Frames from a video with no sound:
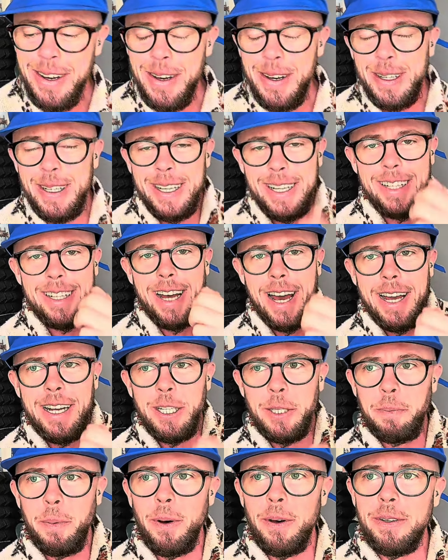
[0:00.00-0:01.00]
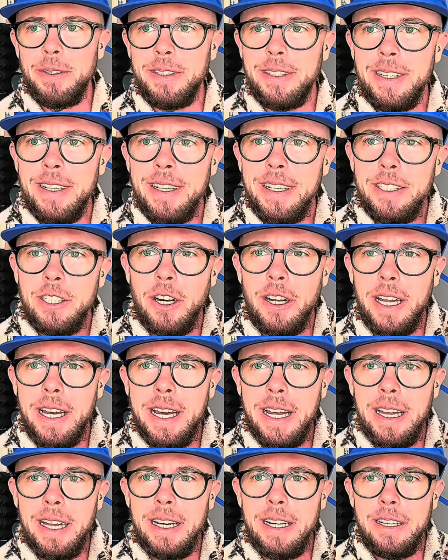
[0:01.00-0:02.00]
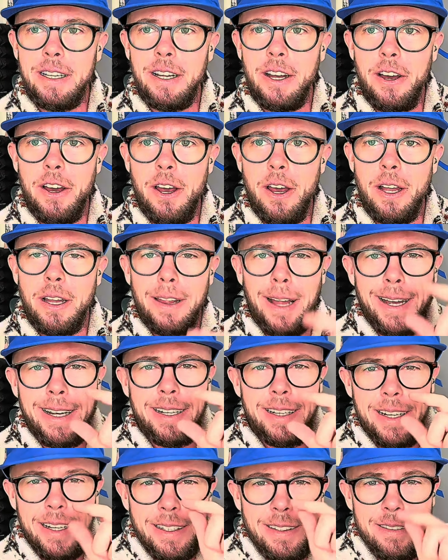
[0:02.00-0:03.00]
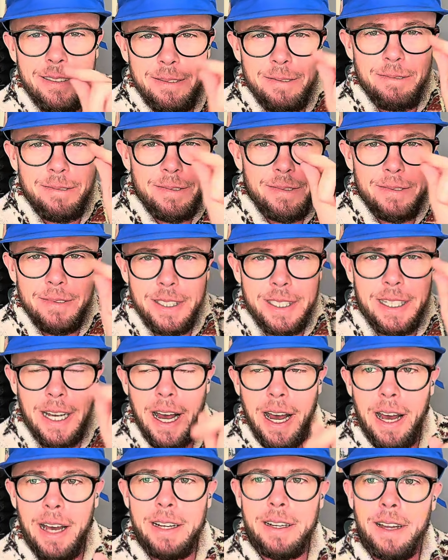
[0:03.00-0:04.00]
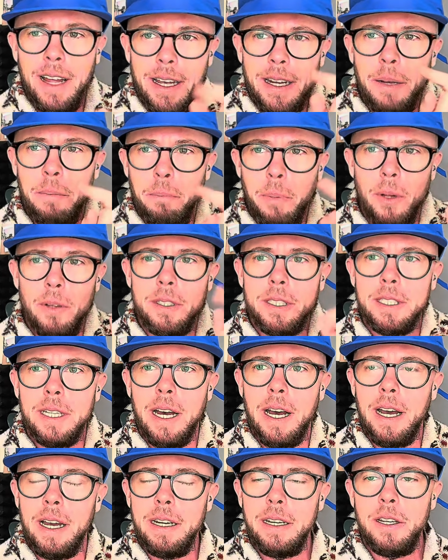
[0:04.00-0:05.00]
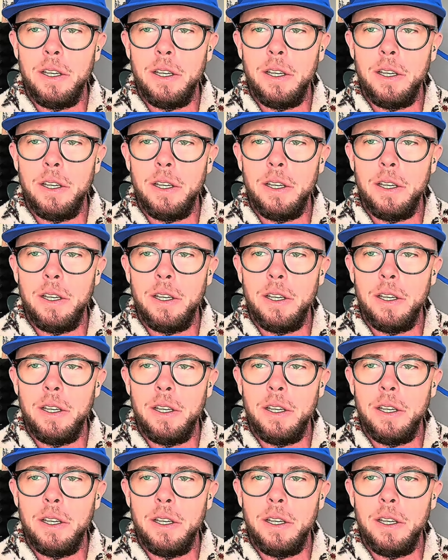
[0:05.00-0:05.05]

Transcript: There's a little H button. It's got like a little lightning bolt sign.